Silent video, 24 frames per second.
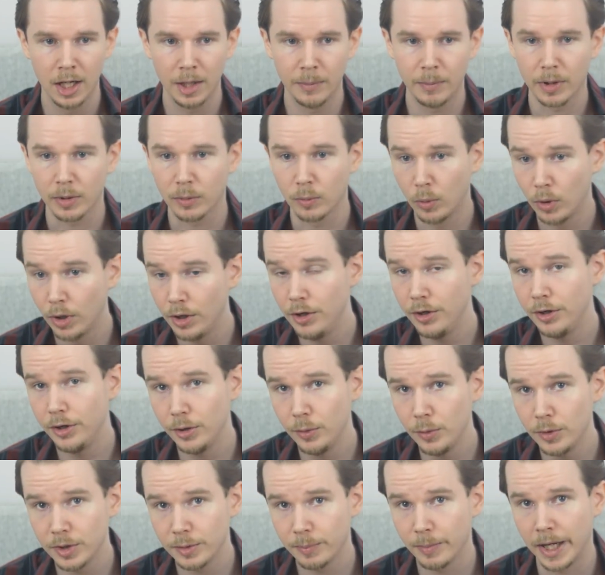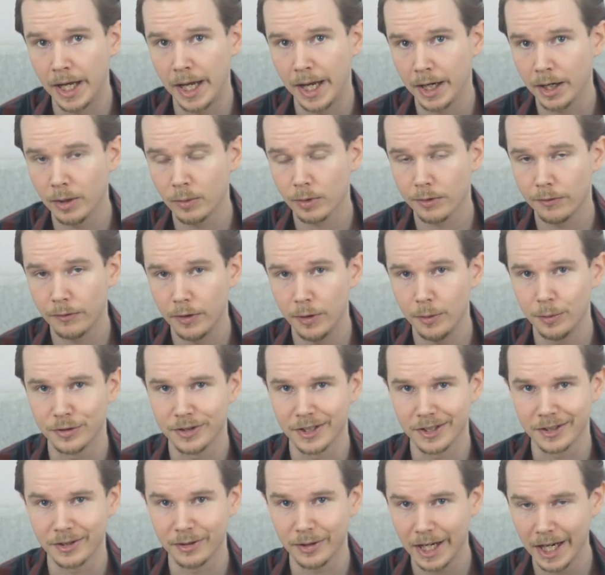but one douchebag
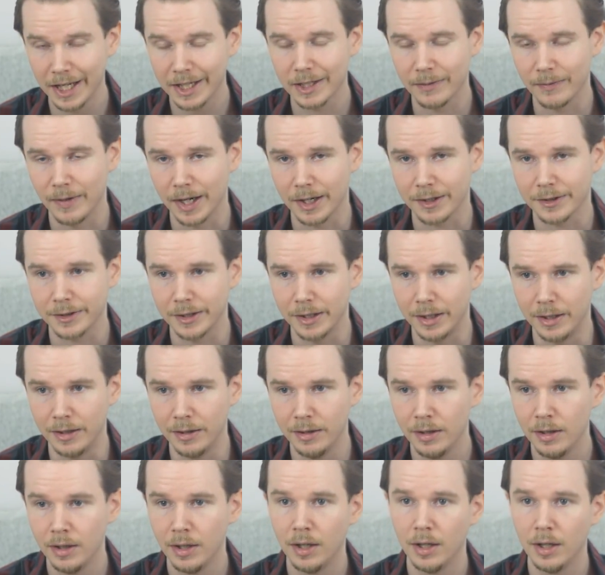refuses to get the vaccine,